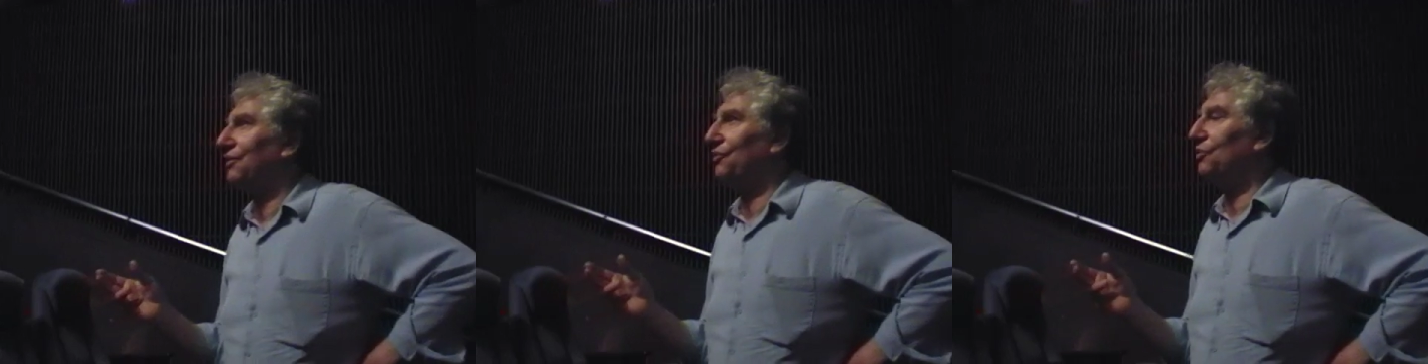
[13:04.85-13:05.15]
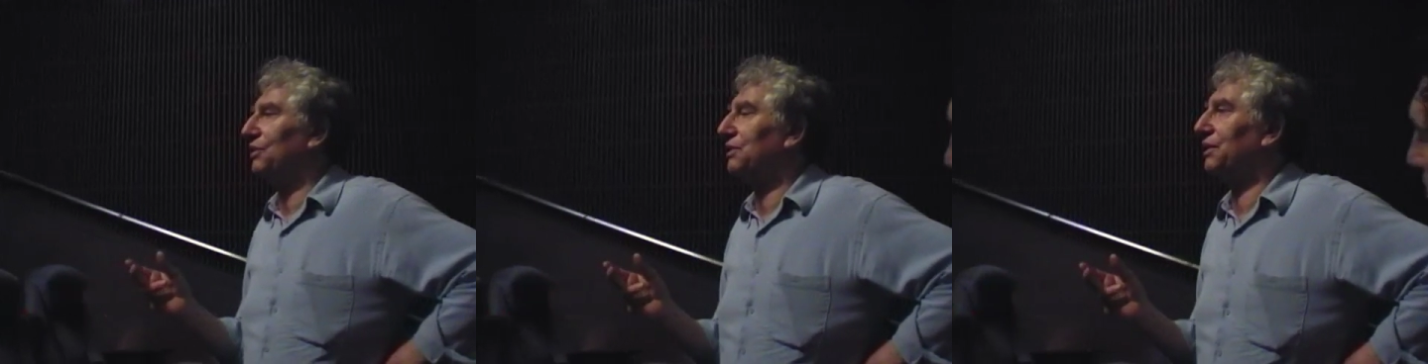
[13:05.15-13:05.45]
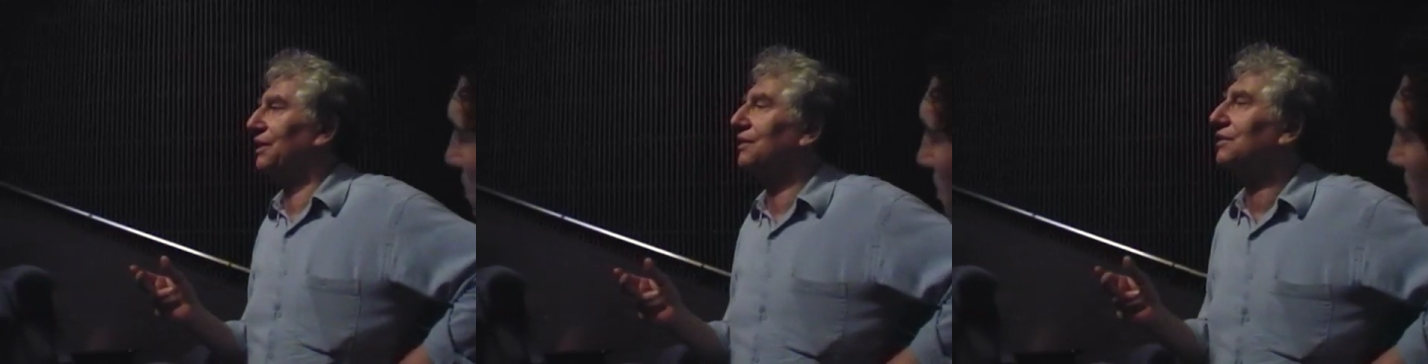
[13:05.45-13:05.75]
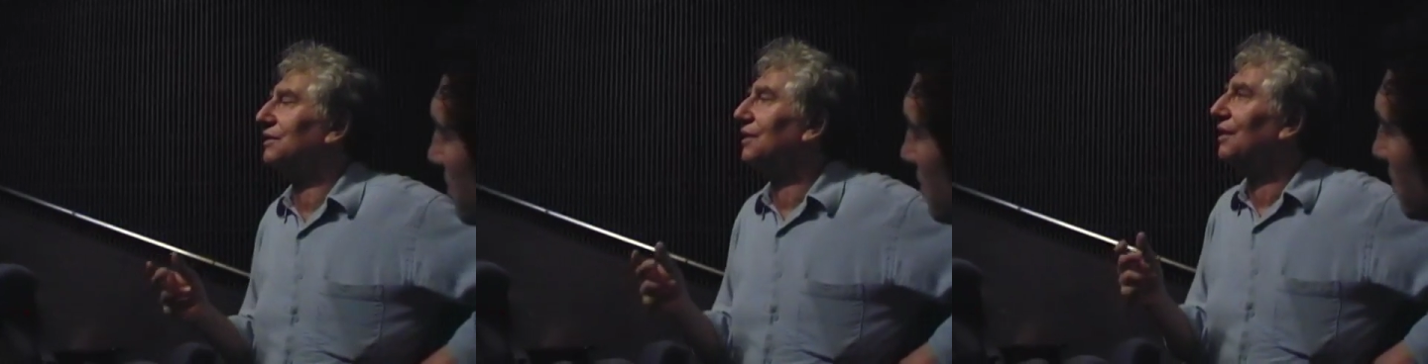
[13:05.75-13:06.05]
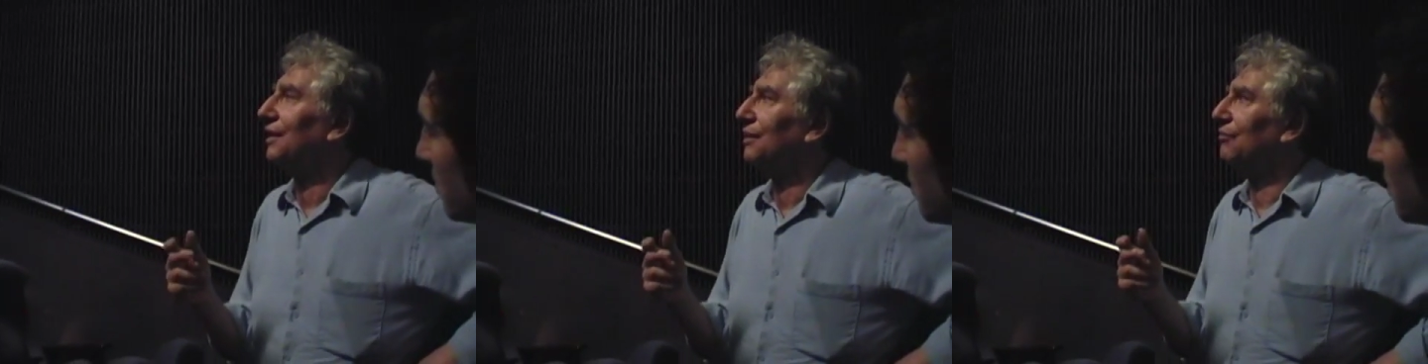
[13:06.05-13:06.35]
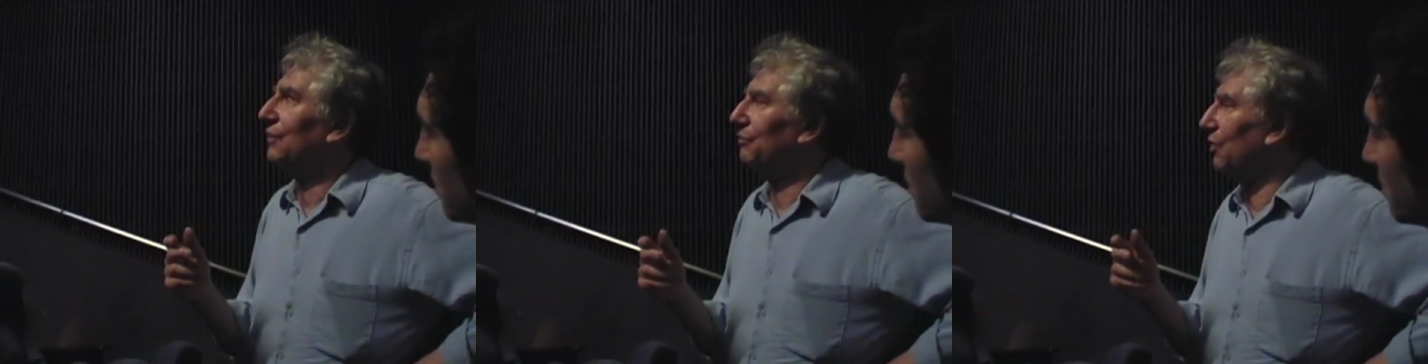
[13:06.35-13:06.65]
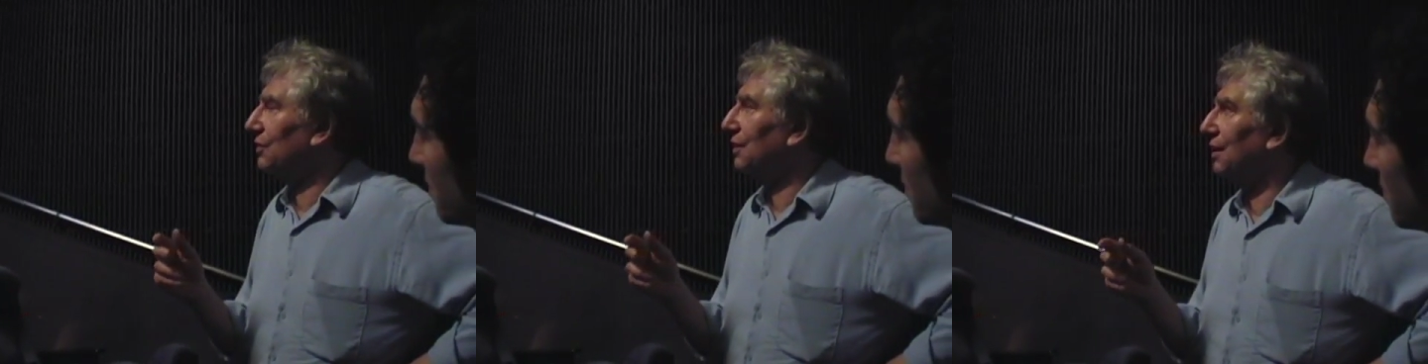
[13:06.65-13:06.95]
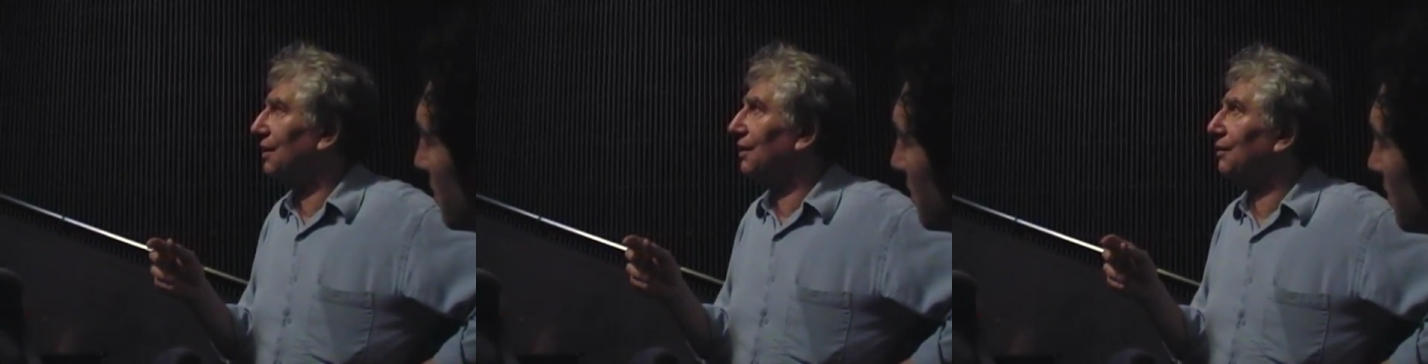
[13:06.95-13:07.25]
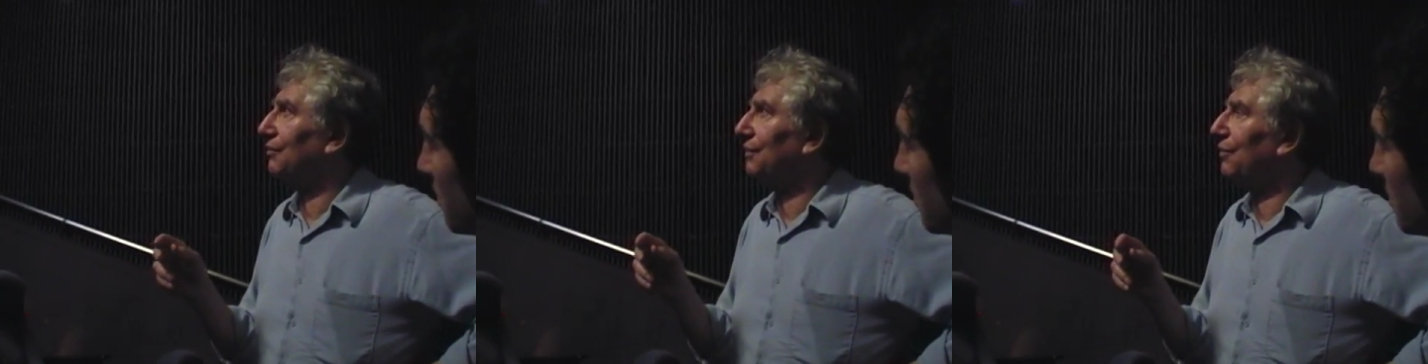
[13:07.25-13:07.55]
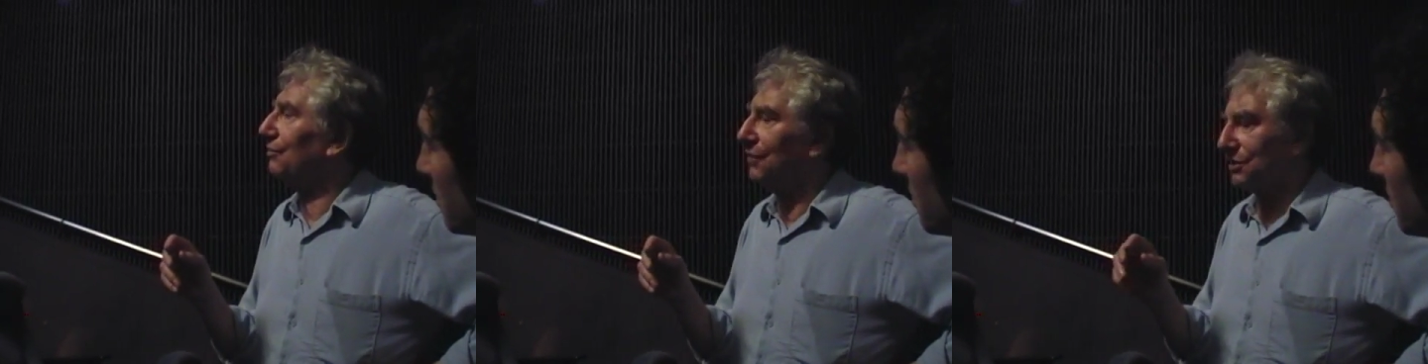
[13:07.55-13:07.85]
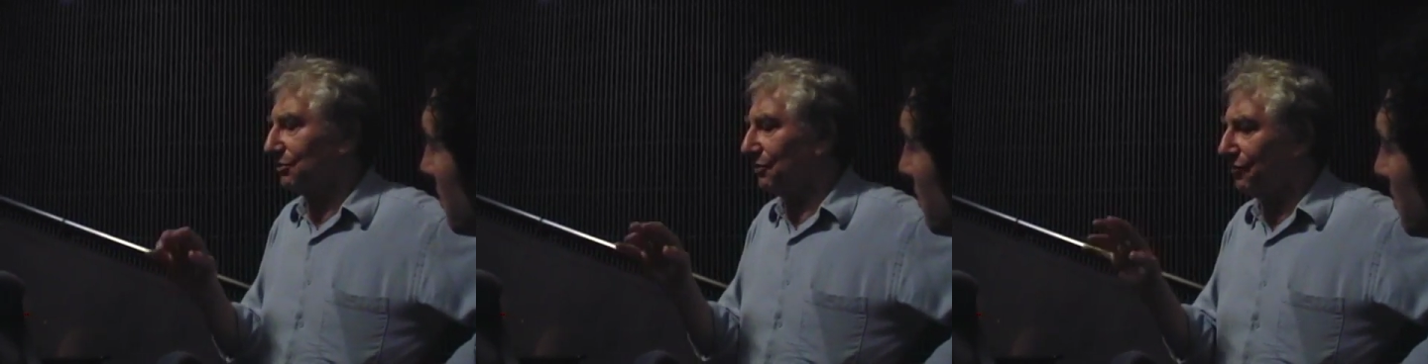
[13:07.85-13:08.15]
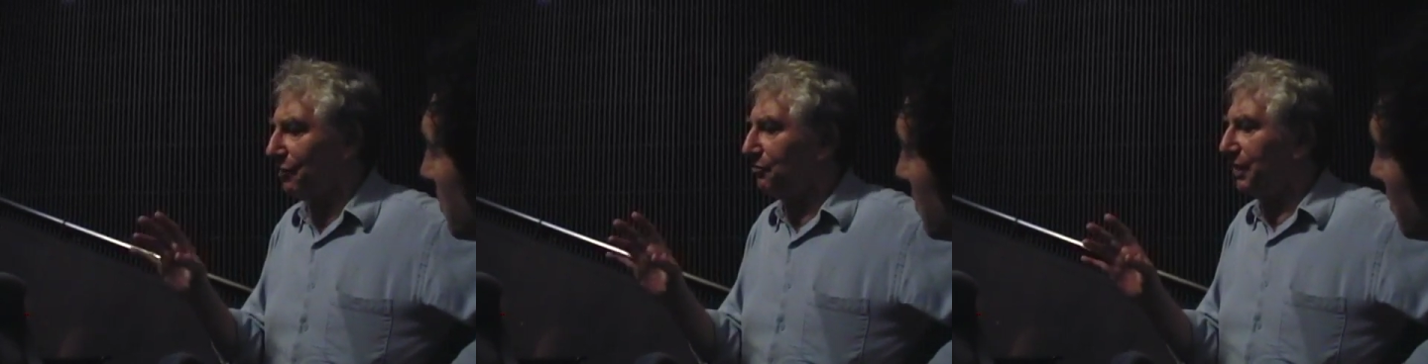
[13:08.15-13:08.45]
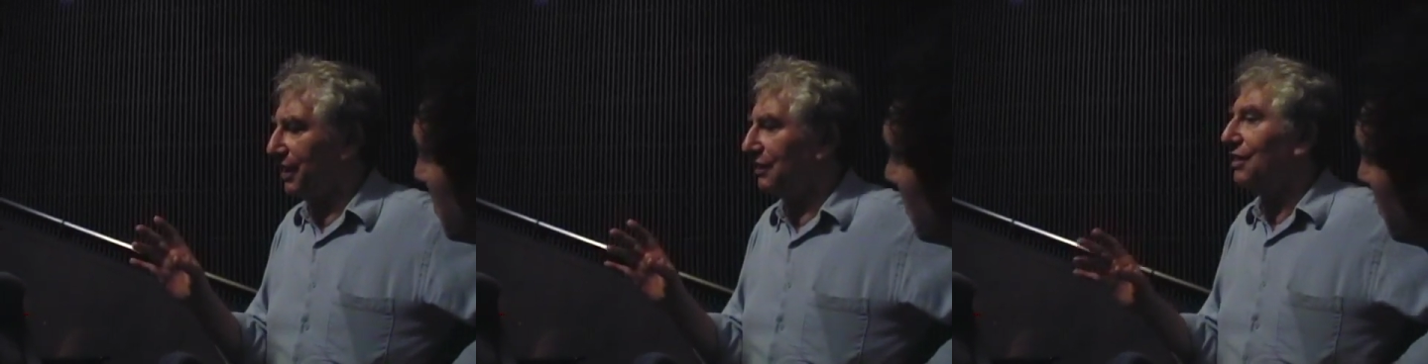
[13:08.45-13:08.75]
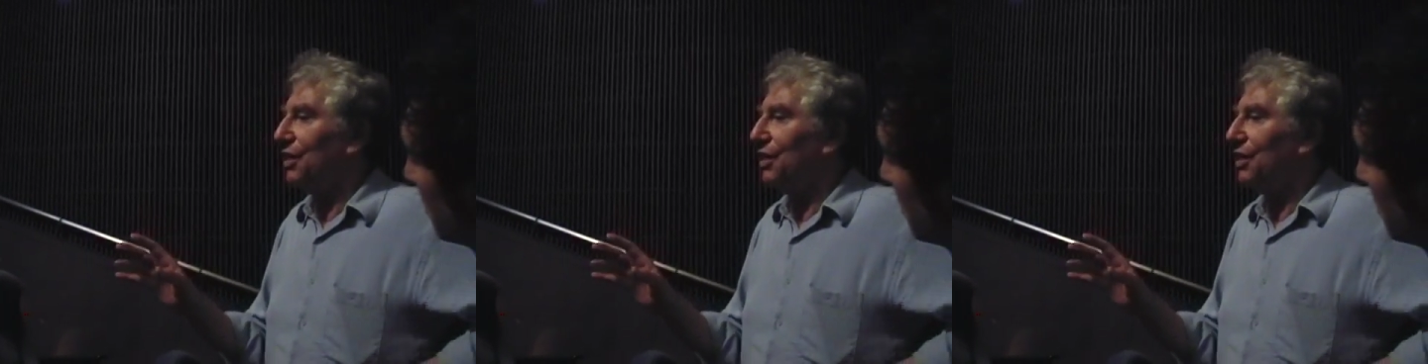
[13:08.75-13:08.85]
a few of these things. Most of them were very bad,